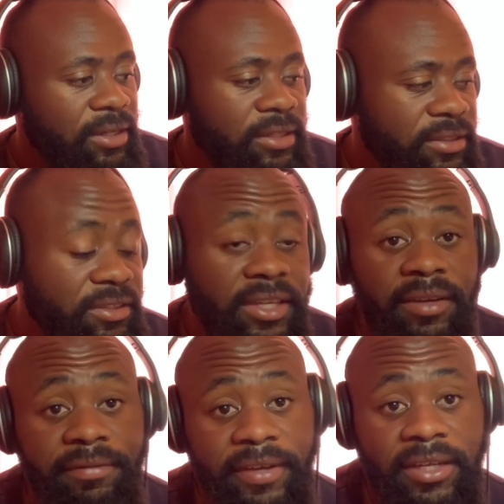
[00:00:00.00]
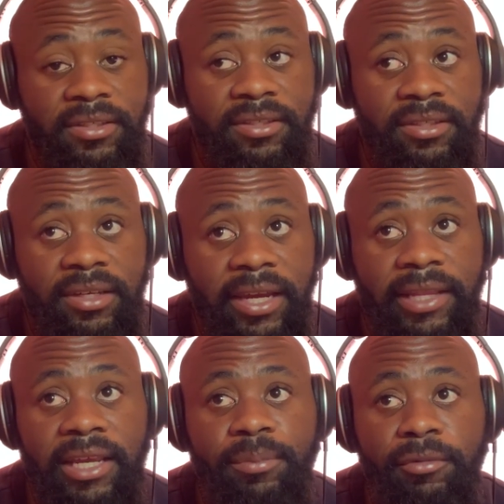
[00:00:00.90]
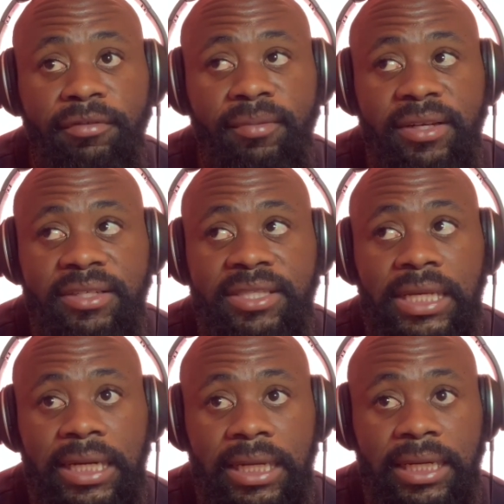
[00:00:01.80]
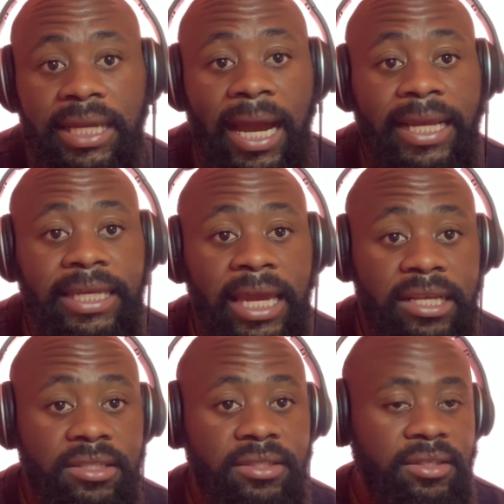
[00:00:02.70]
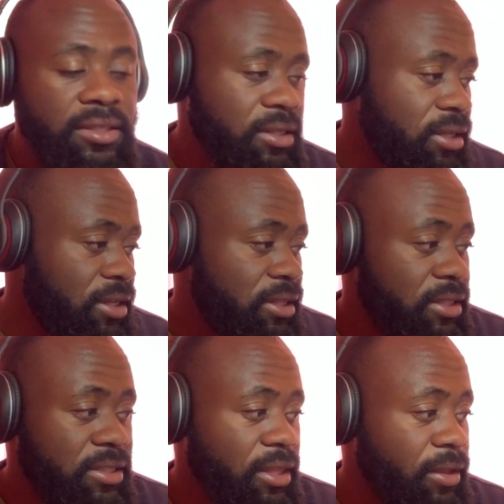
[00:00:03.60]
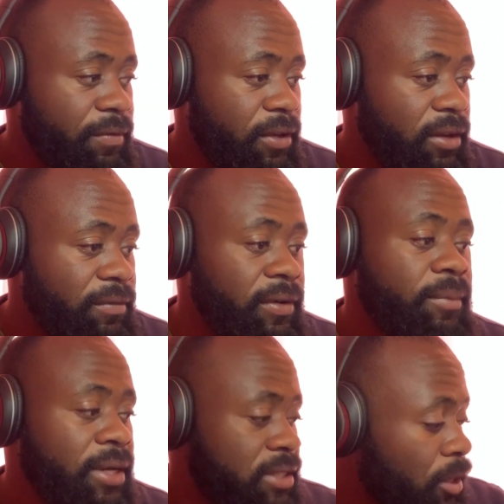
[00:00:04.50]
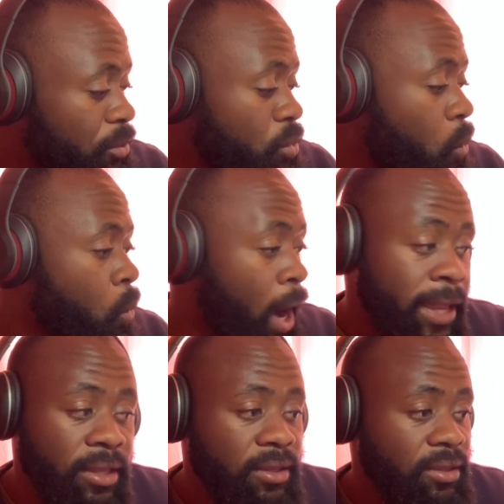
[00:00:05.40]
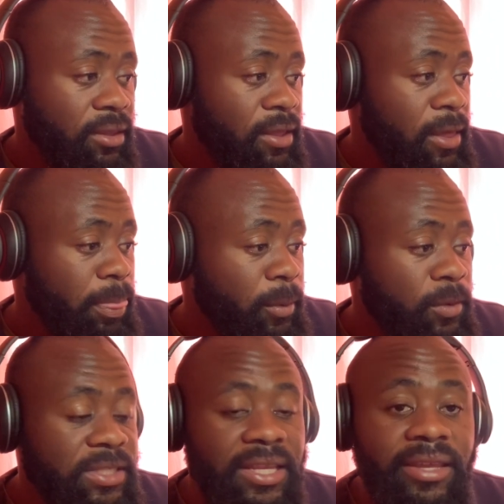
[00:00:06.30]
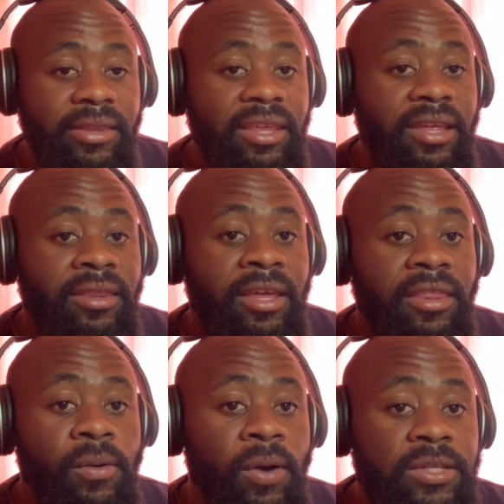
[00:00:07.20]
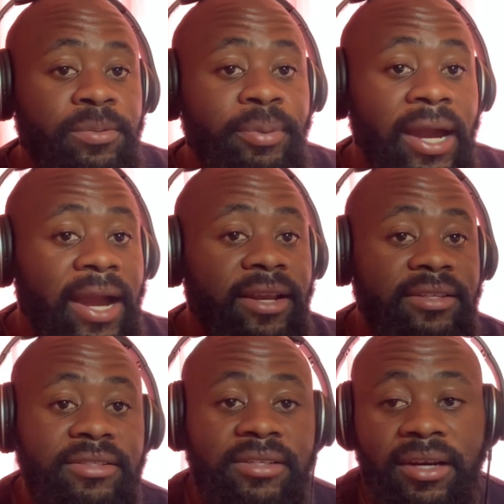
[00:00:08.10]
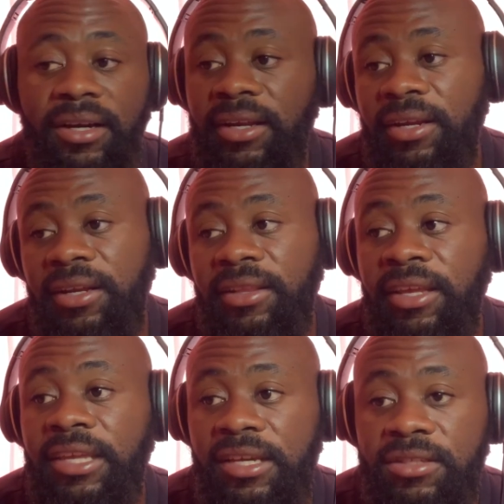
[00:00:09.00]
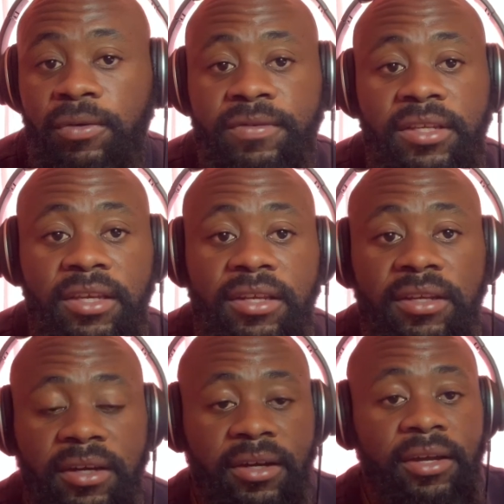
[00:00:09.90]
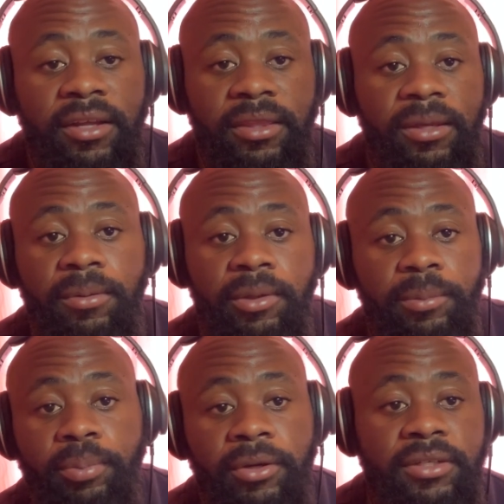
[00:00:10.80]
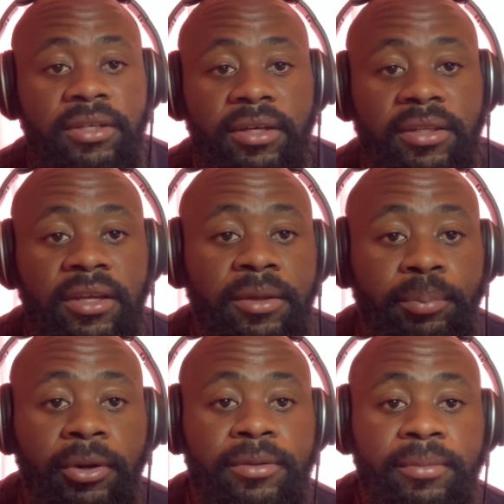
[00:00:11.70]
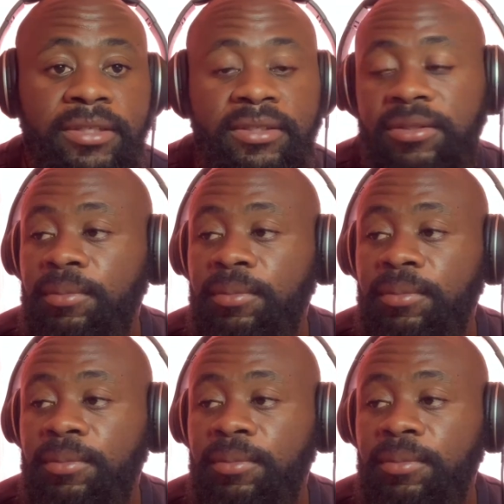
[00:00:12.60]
Chicken Fact. And that movement is really against the South African farmers. I don't know why. Because they're the ones behind the years of saying the import must